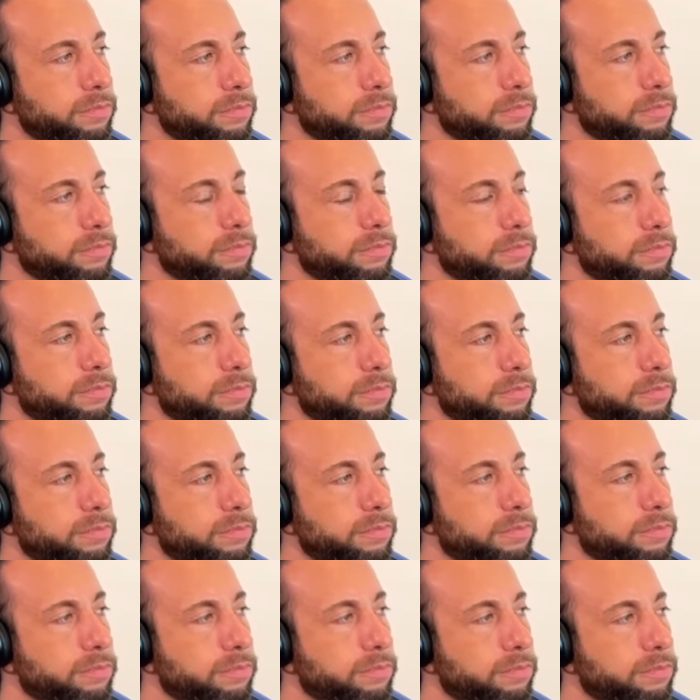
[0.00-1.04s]

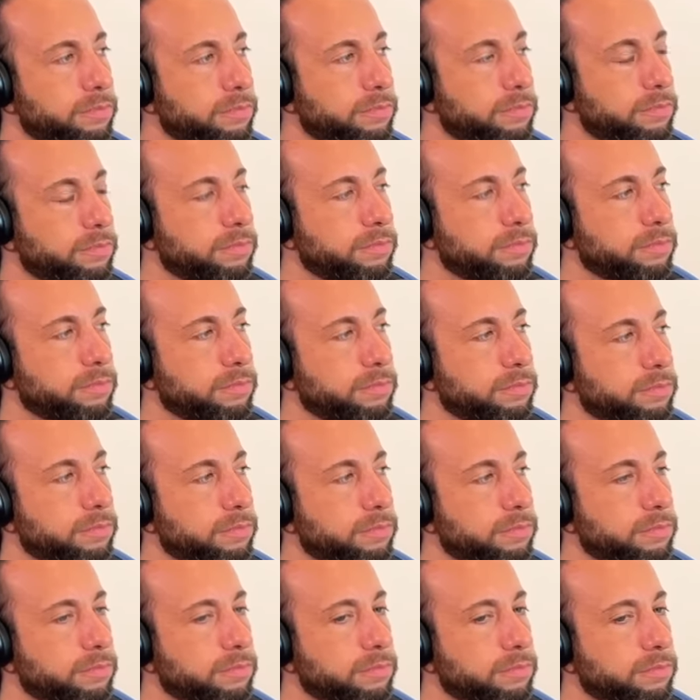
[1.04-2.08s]

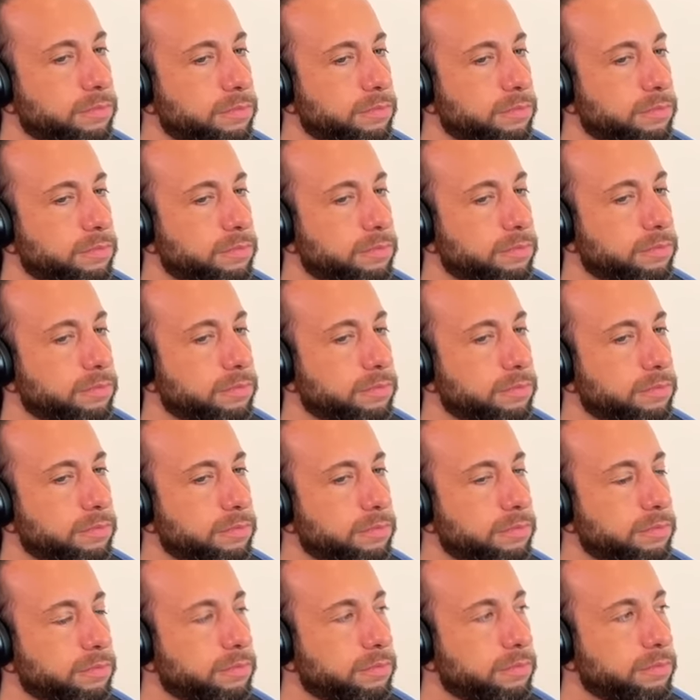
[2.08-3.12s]

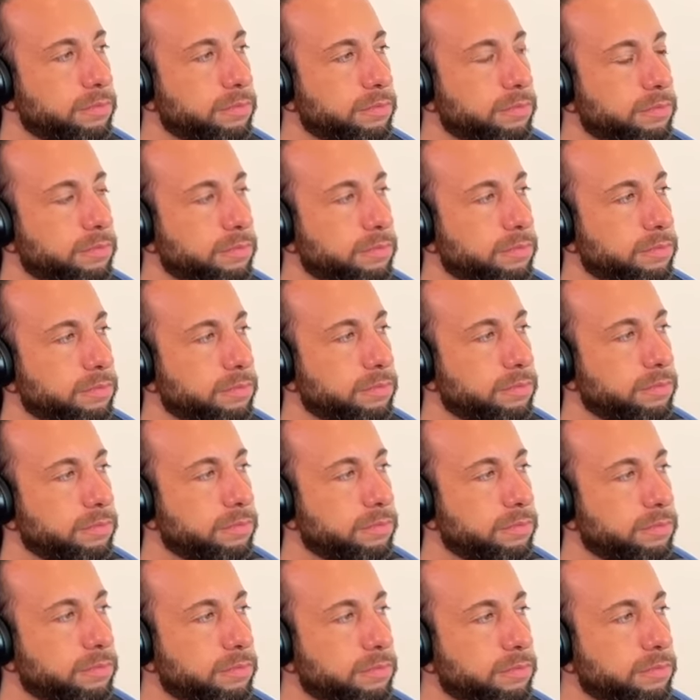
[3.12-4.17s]

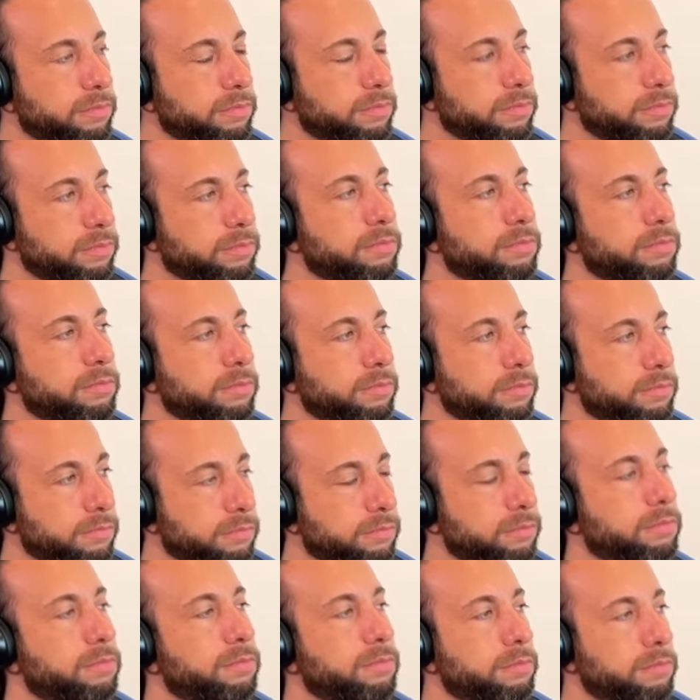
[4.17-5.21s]

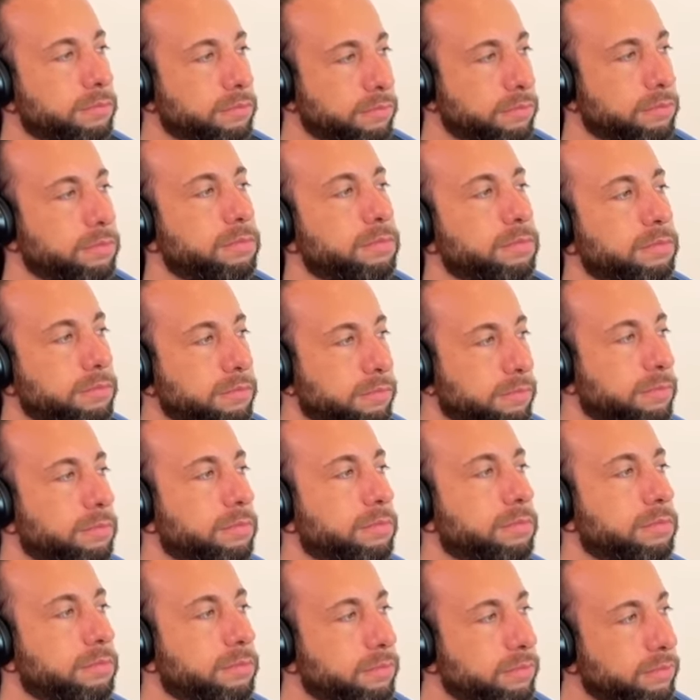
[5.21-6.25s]

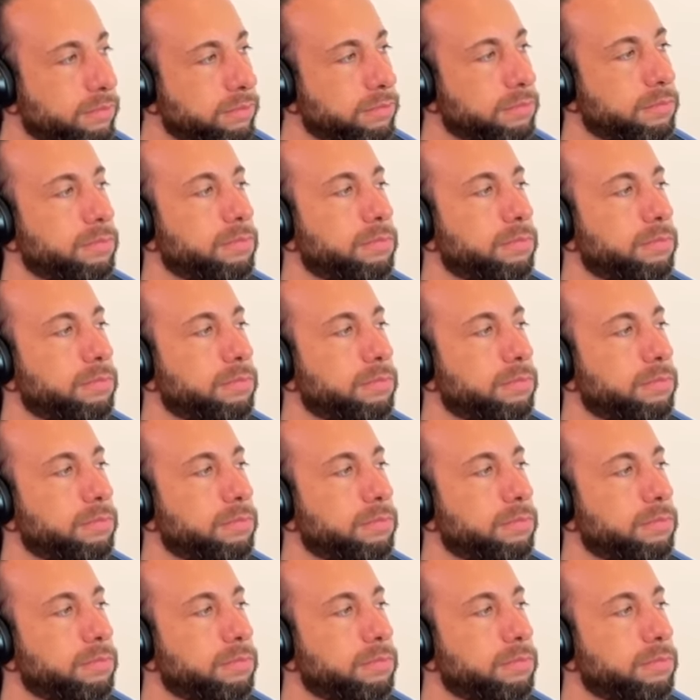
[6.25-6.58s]
(silent)